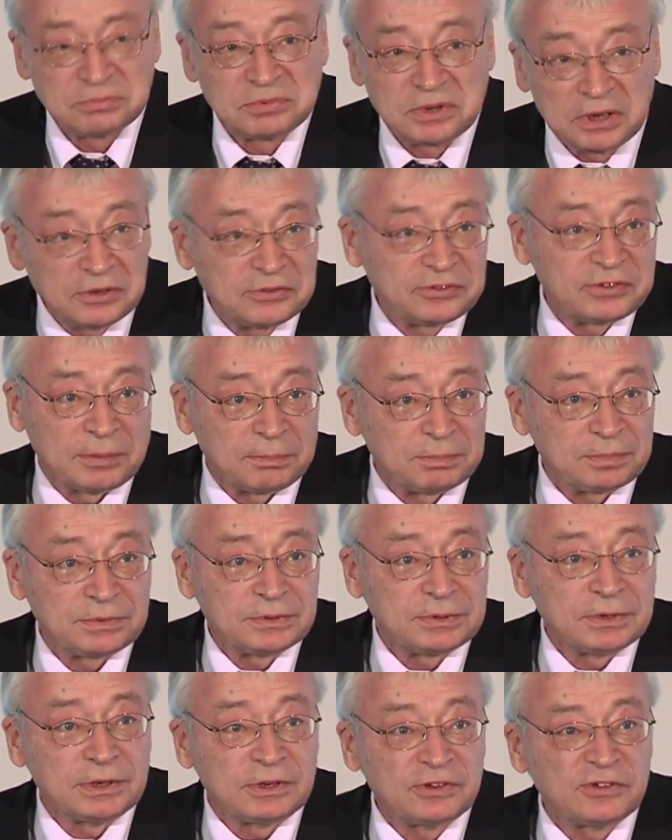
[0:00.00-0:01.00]
except
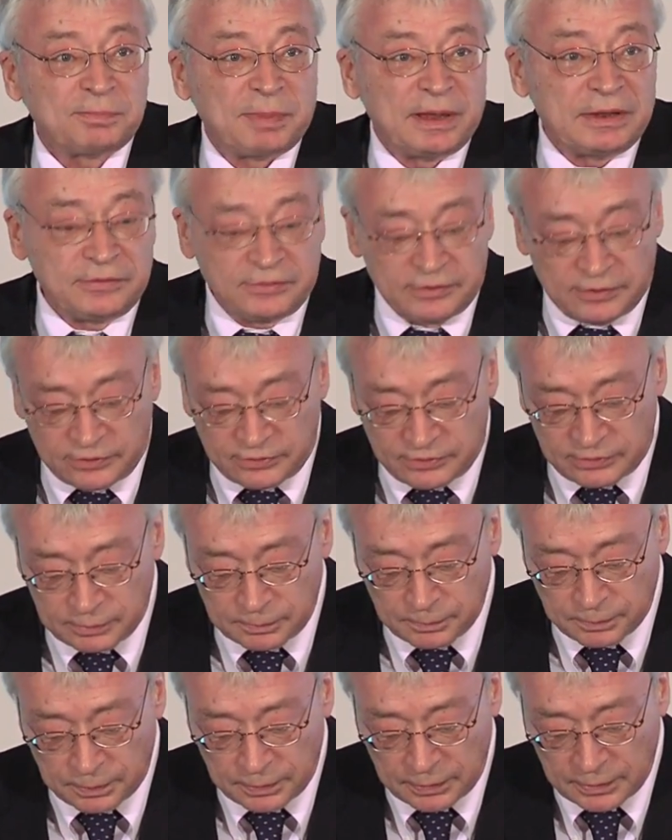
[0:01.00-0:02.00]
expenses.
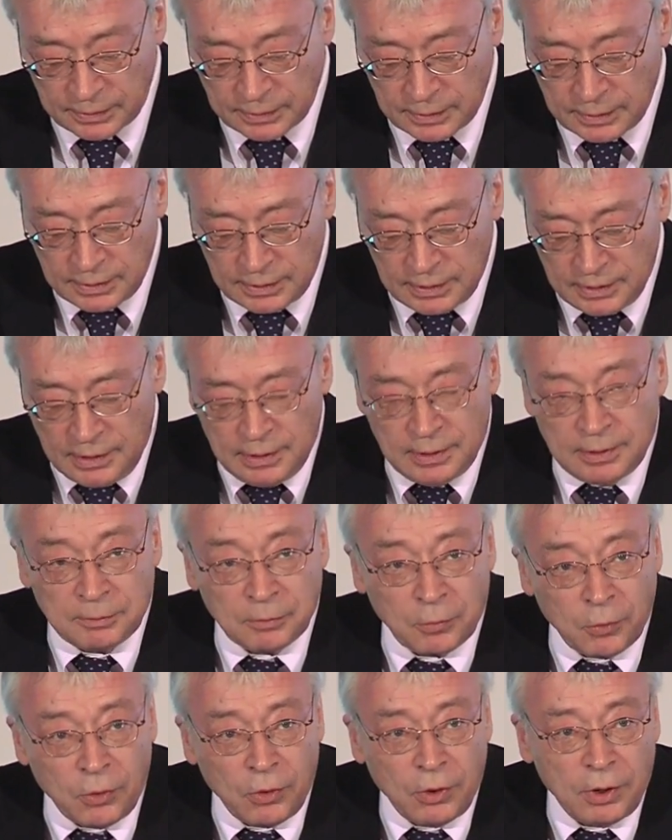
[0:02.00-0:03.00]

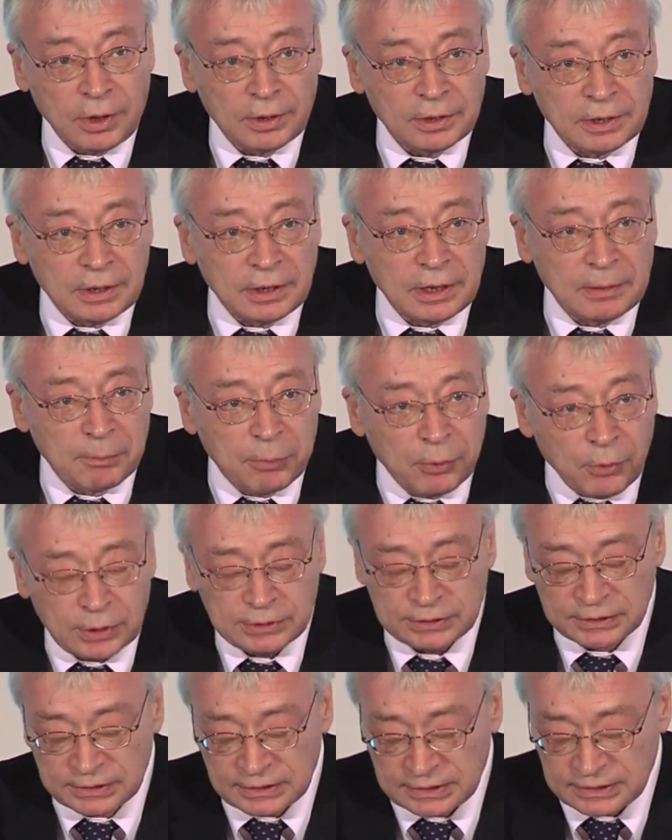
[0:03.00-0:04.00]
More
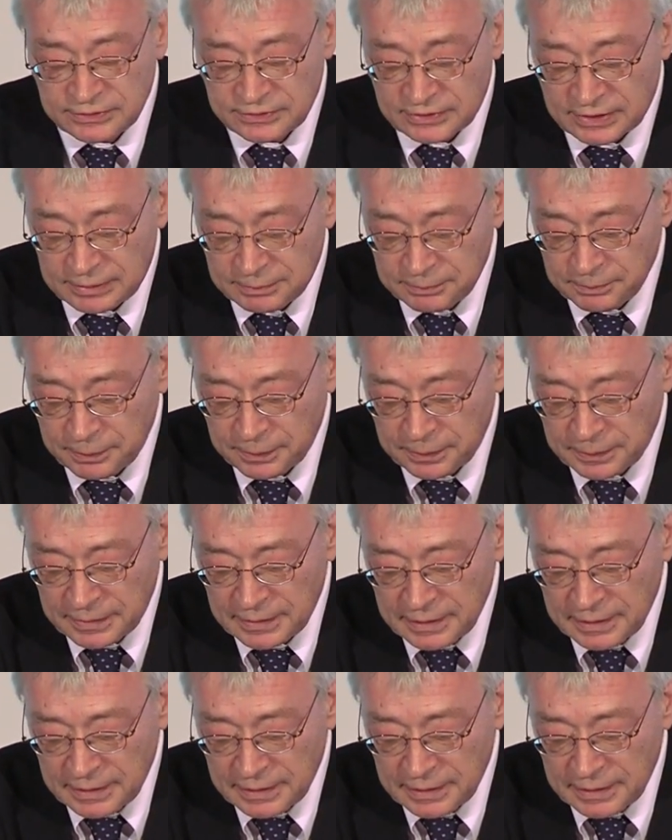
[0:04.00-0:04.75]
importantly, then,